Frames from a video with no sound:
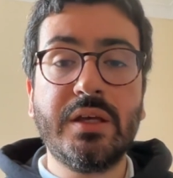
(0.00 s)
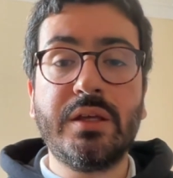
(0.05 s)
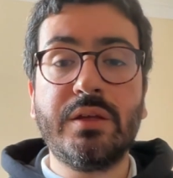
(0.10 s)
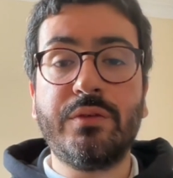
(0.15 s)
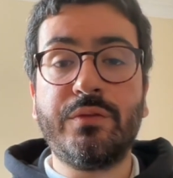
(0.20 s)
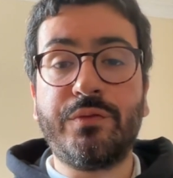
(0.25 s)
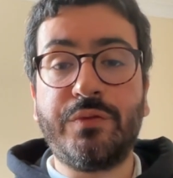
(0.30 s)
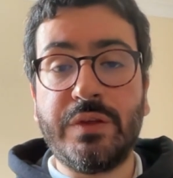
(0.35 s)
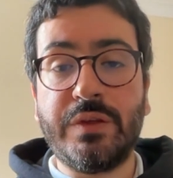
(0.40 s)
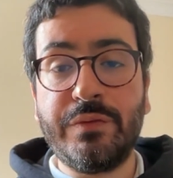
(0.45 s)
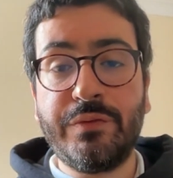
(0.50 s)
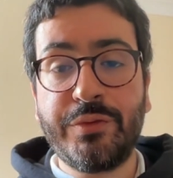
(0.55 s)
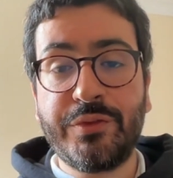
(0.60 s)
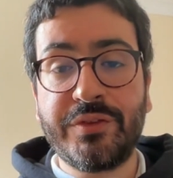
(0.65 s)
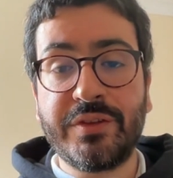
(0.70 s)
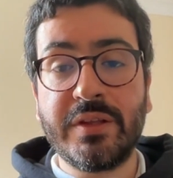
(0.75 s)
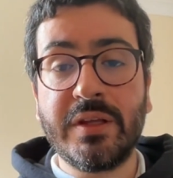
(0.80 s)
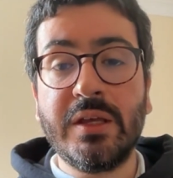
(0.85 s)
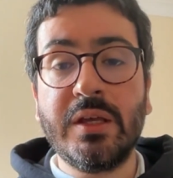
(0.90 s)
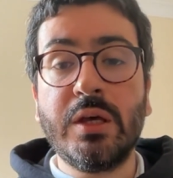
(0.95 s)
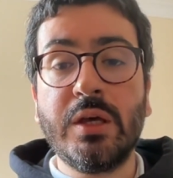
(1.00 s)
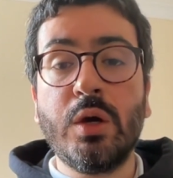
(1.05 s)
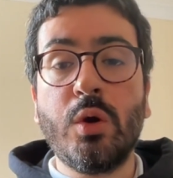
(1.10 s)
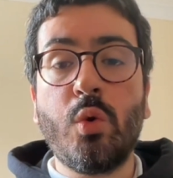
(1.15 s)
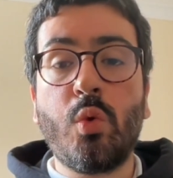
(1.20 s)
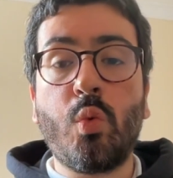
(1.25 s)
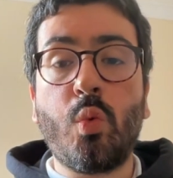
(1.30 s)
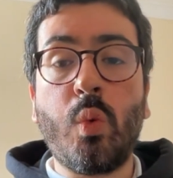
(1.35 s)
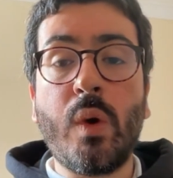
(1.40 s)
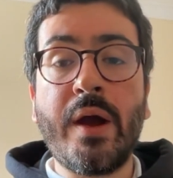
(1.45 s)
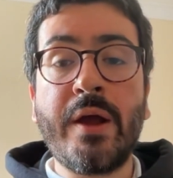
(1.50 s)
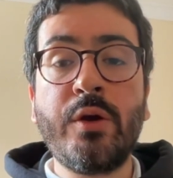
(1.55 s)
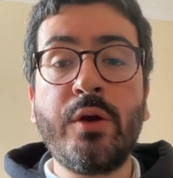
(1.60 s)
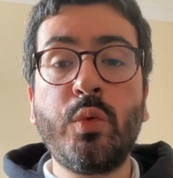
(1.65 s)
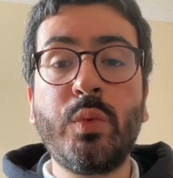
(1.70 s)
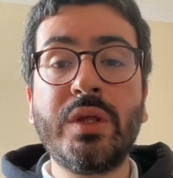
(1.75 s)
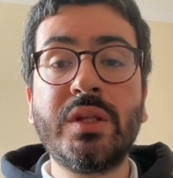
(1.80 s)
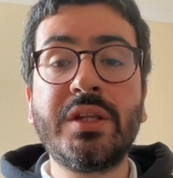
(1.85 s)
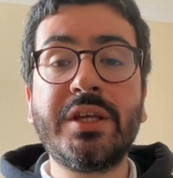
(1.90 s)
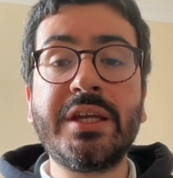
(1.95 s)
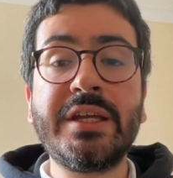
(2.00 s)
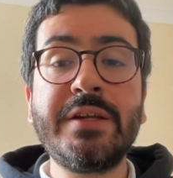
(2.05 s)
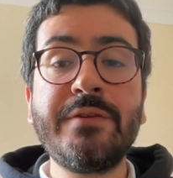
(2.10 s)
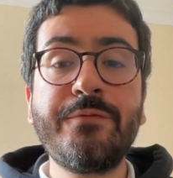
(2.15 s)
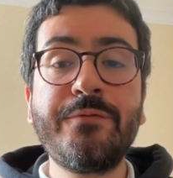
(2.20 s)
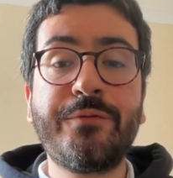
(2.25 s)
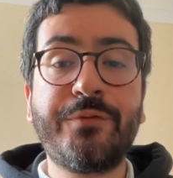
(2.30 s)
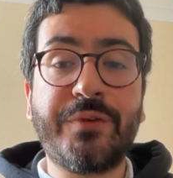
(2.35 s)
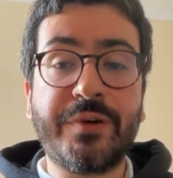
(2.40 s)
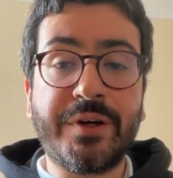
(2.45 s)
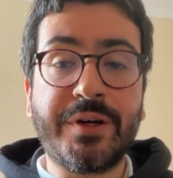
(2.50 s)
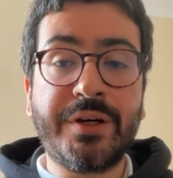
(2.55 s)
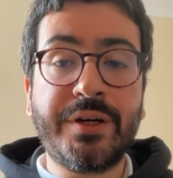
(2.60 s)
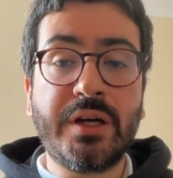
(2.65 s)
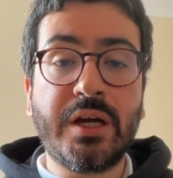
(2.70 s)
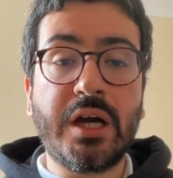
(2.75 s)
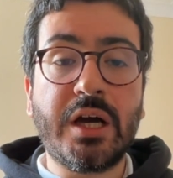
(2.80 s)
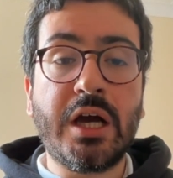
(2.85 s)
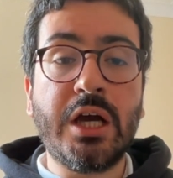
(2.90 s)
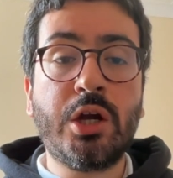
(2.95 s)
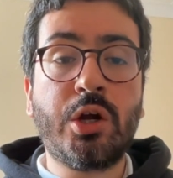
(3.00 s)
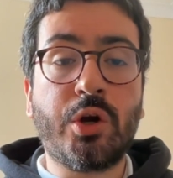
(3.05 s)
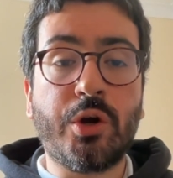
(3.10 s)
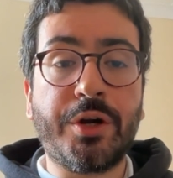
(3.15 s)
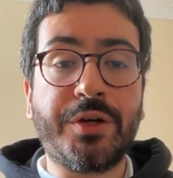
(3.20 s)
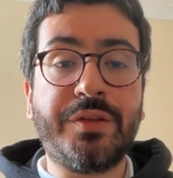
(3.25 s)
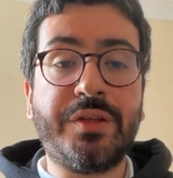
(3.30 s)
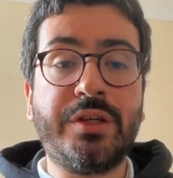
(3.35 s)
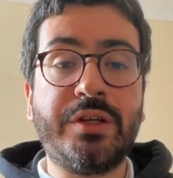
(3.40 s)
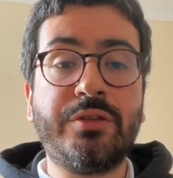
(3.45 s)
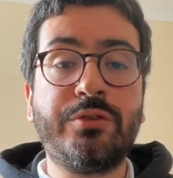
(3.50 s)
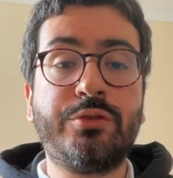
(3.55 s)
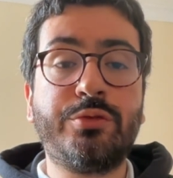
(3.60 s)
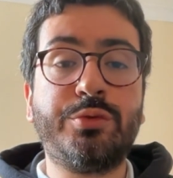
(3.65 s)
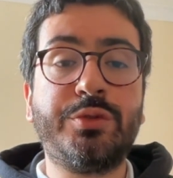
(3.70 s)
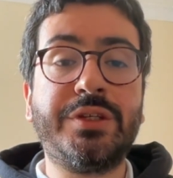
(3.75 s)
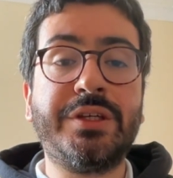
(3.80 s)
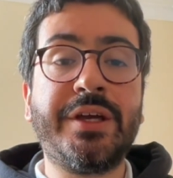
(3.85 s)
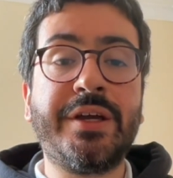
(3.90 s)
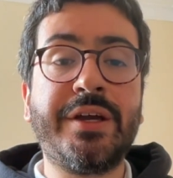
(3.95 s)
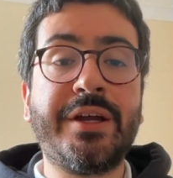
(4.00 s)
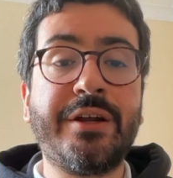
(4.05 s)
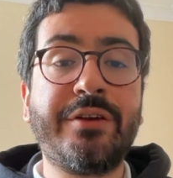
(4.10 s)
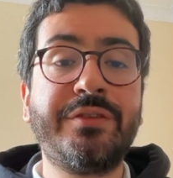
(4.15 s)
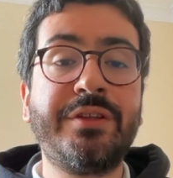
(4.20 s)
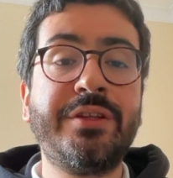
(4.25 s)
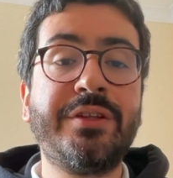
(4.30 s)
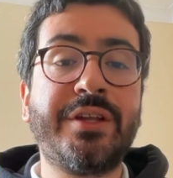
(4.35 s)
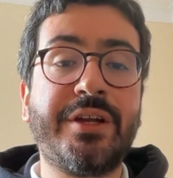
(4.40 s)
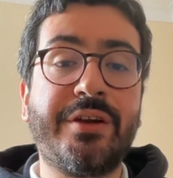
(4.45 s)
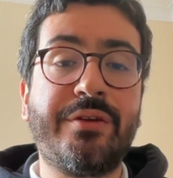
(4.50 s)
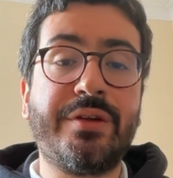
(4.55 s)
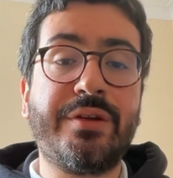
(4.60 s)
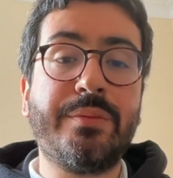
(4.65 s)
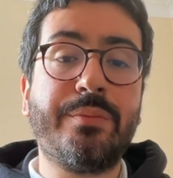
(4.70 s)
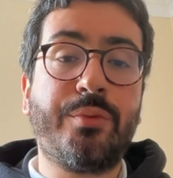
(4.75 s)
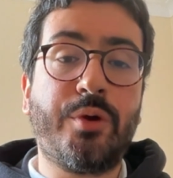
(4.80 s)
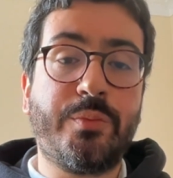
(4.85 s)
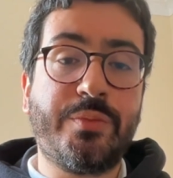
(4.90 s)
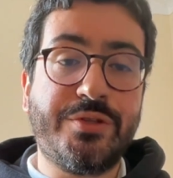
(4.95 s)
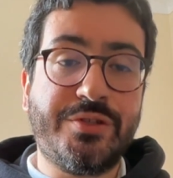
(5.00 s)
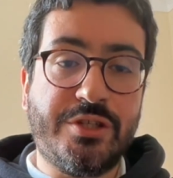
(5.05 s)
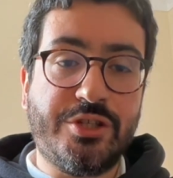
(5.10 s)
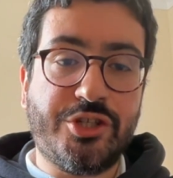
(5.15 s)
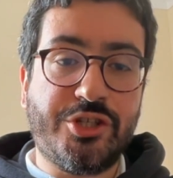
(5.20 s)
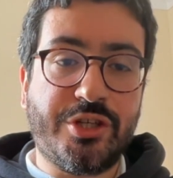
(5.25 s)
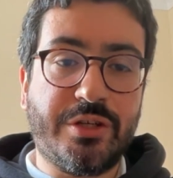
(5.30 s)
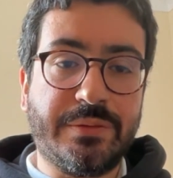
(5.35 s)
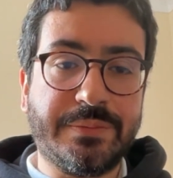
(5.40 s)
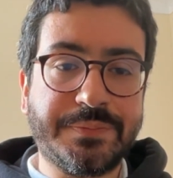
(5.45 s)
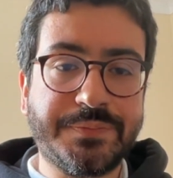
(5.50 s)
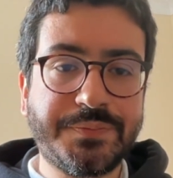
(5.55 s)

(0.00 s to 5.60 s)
Fifth, one will infer according to the hereditary proposition.